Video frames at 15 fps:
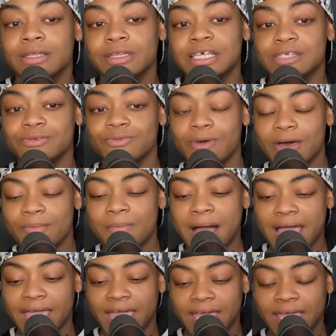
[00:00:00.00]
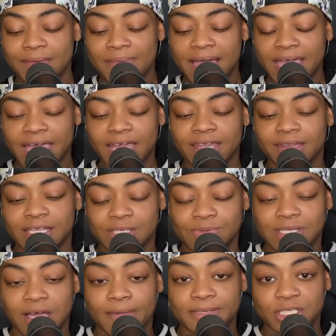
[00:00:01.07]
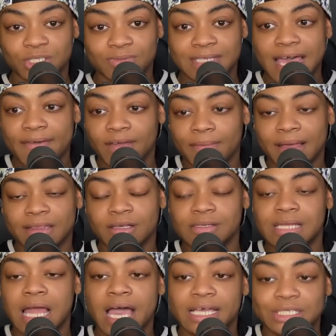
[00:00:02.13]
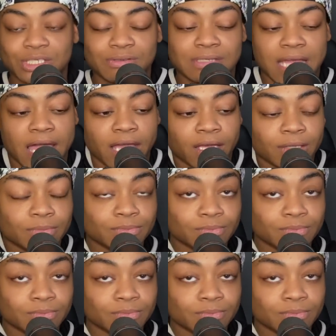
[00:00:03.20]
this is what my, in my head, this was the conversation she was having about those lights. She was like,